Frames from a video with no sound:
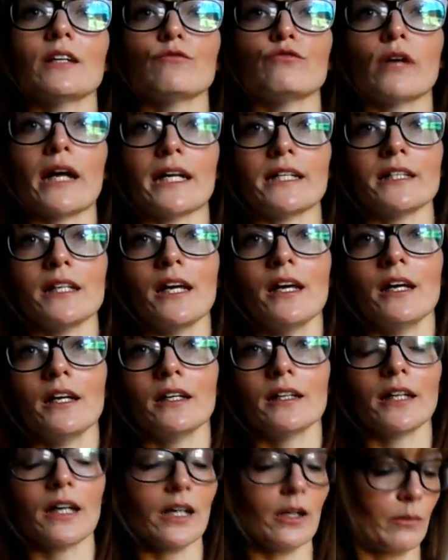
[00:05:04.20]
it in a red
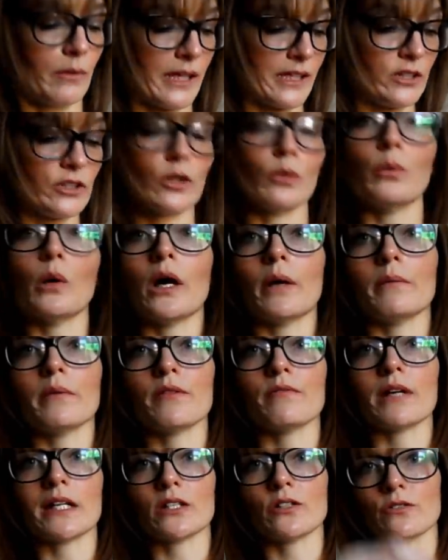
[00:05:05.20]
colourway, so white
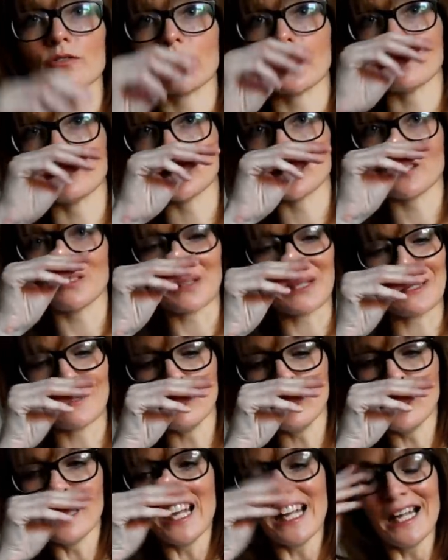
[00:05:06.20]
with red stripes as
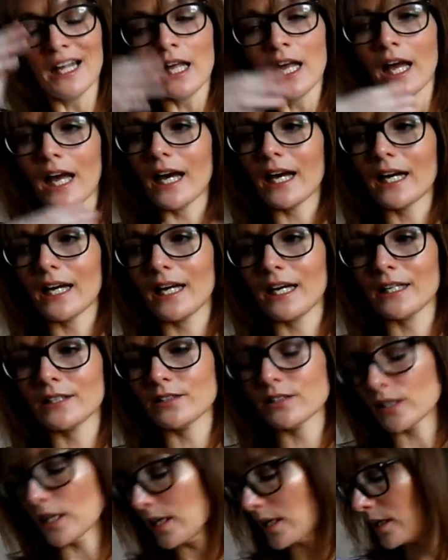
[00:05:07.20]
well.
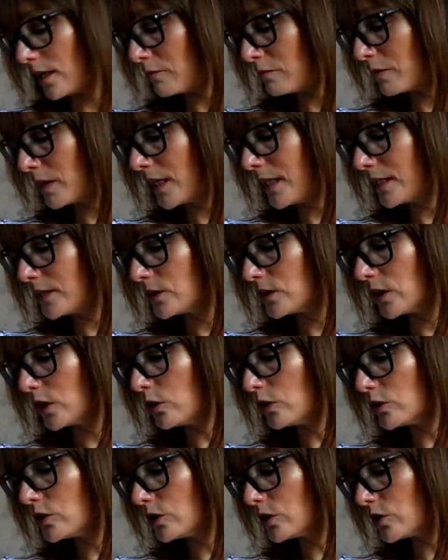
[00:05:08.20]
And it's a
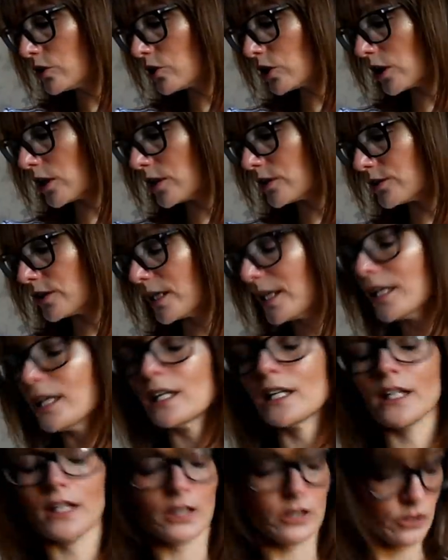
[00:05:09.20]
cotton
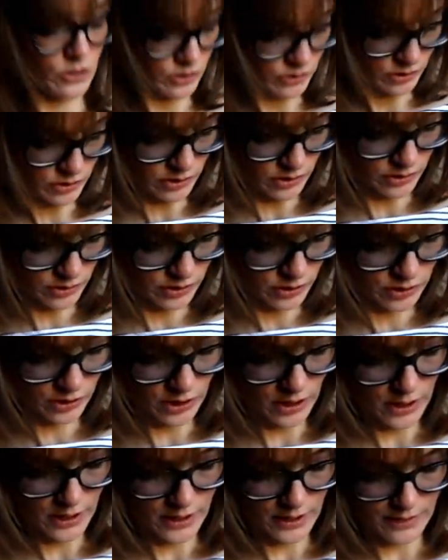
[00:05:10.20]
jersey. It's
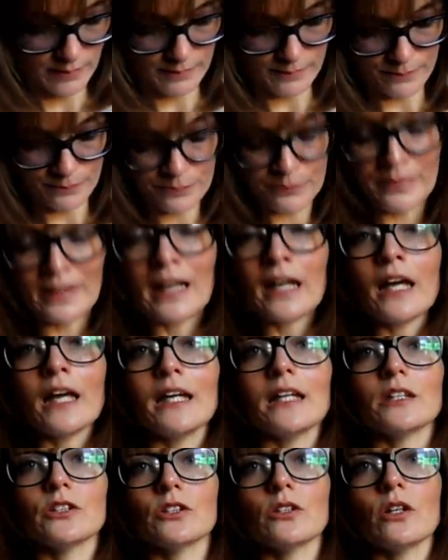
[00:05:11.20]
got,
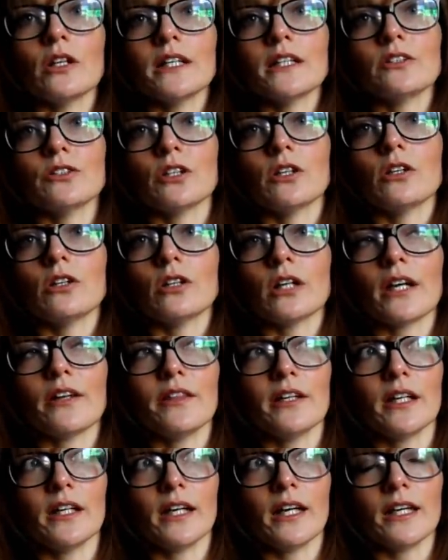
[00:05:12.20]
it's not an interlock,
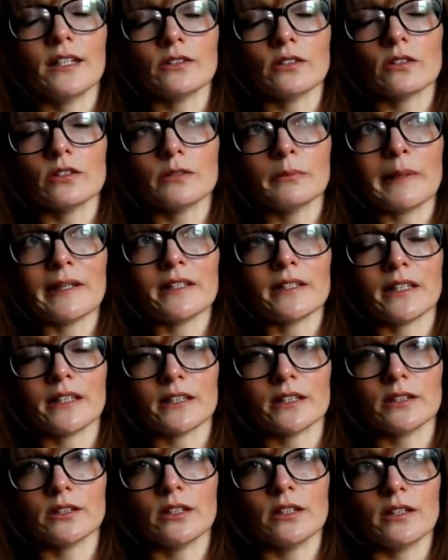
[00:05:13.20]
I think it has got a
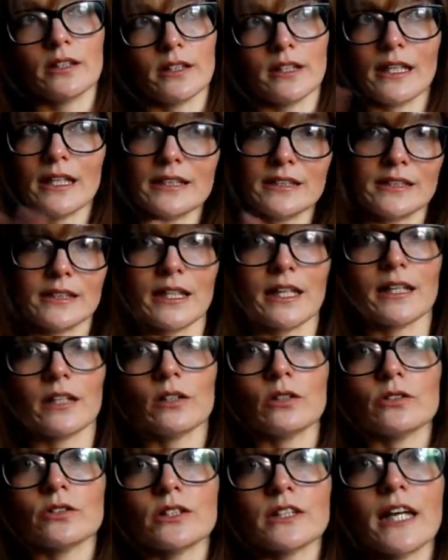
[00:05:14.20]
spandex
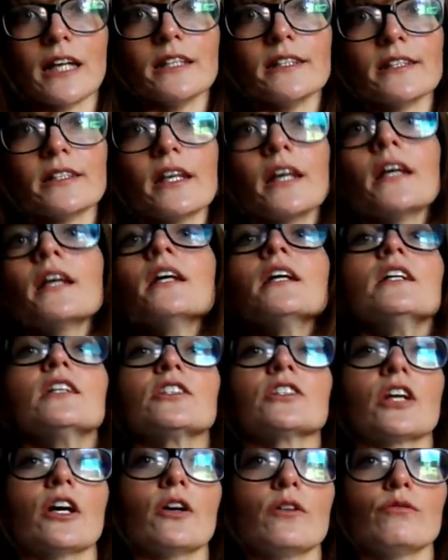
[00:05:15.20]
elastane content,
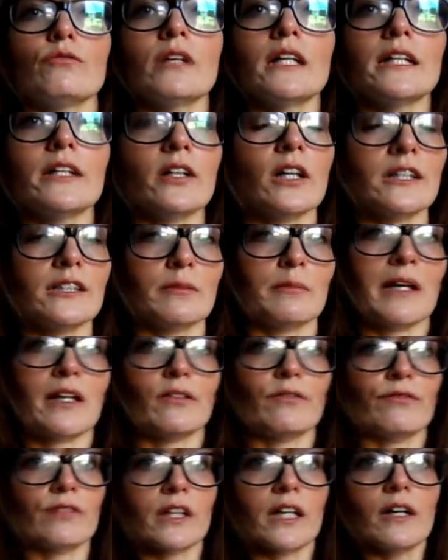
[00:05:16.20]
so really nice
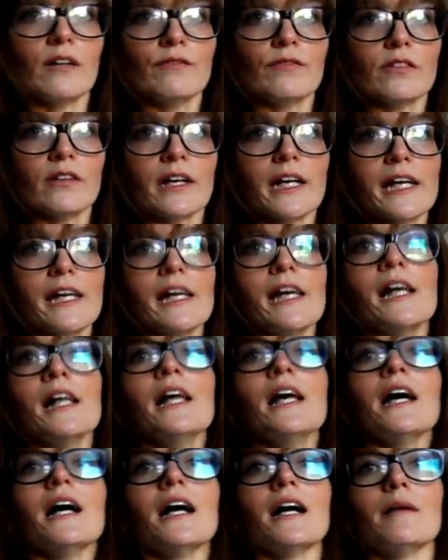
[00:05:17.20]
amount of recovery.
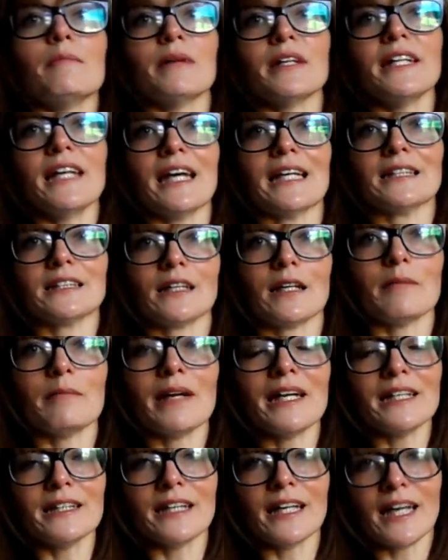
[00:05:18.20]
But yes, I
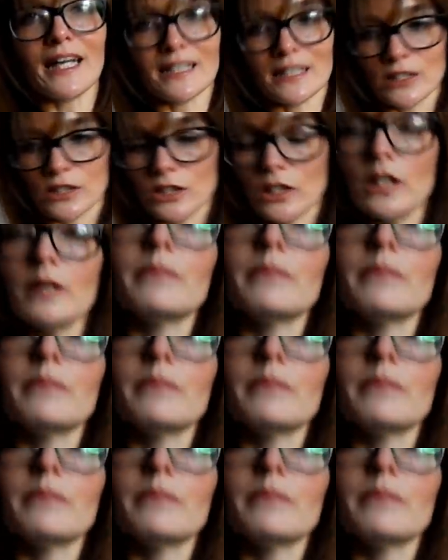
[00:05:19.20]
made the eddy